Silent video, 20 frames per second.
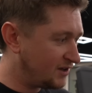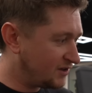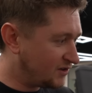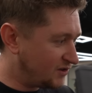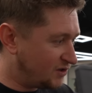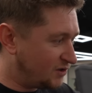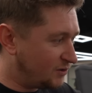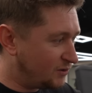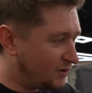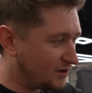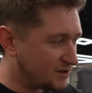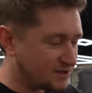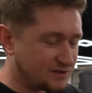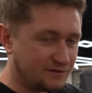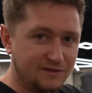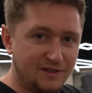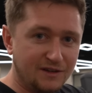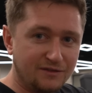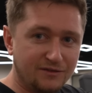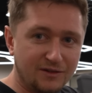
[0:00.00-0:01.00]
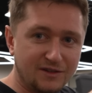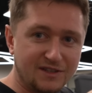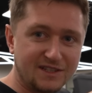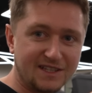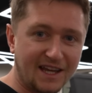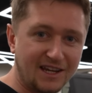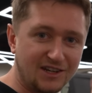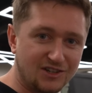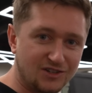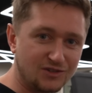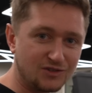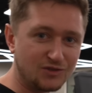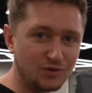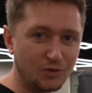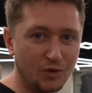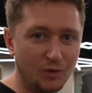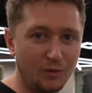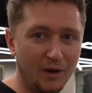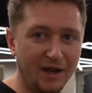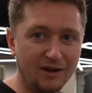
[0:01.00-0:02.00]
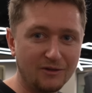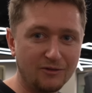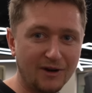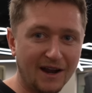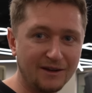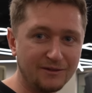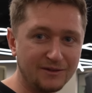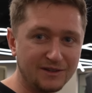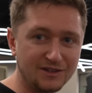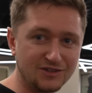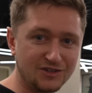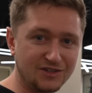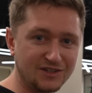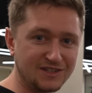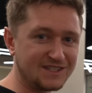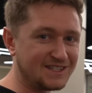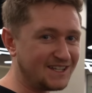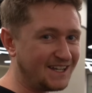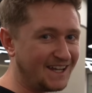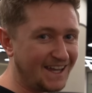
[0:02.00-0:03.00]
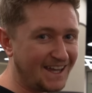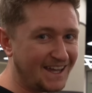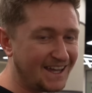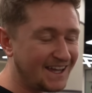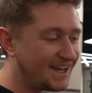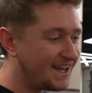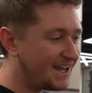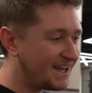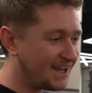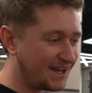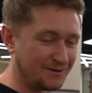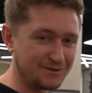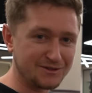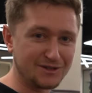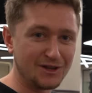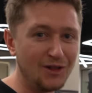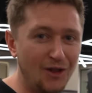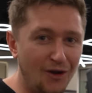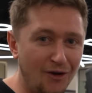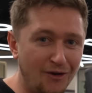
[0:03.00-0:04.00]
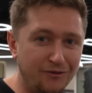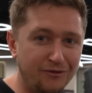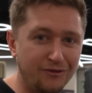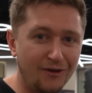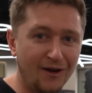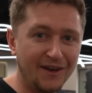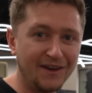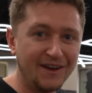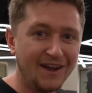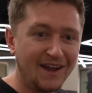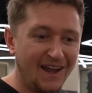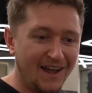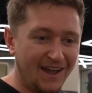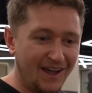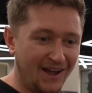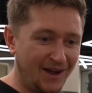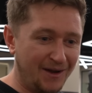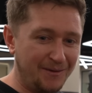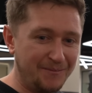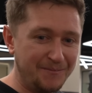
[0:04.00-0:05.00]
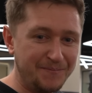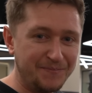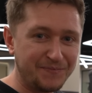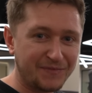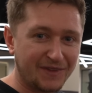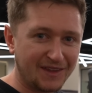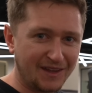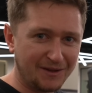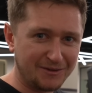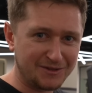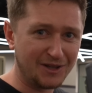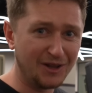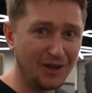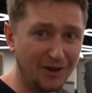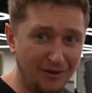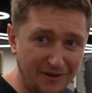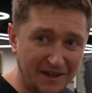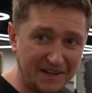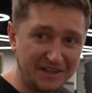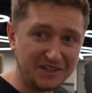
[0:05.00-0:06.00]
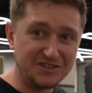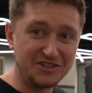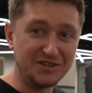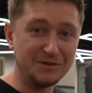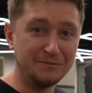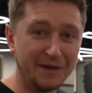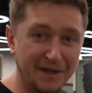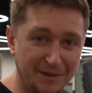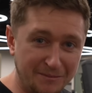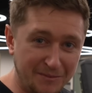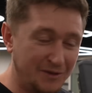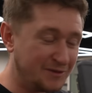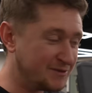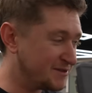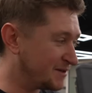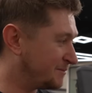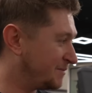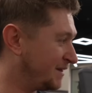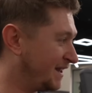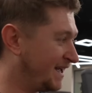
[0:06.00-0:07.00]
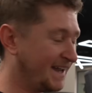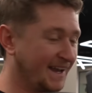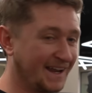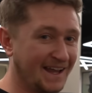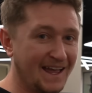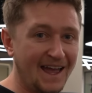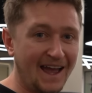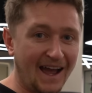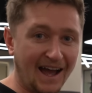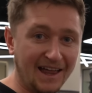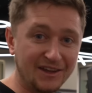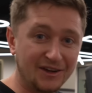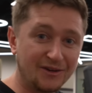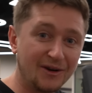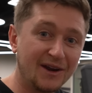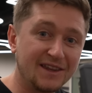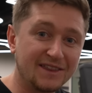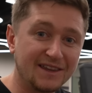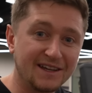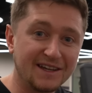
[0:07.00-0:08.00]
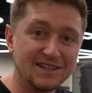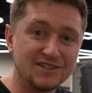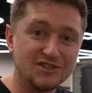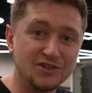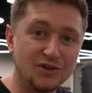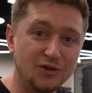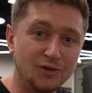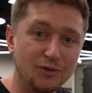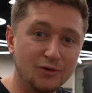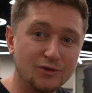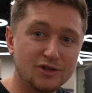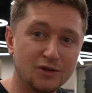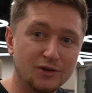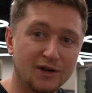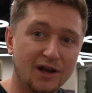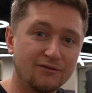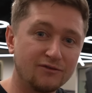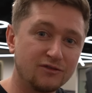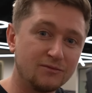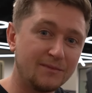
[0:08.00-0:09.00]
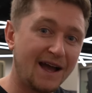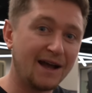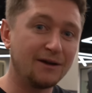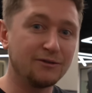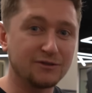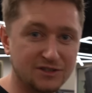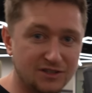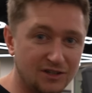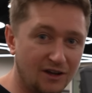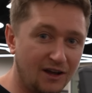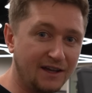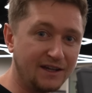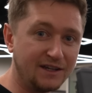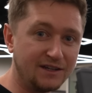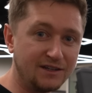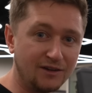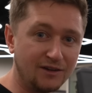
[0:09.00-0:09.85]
you do lots of different stations all the way around, as you can see here. It was a lot of fun. There was a lot of energy, big music playing. And the great thing is you can also come from outside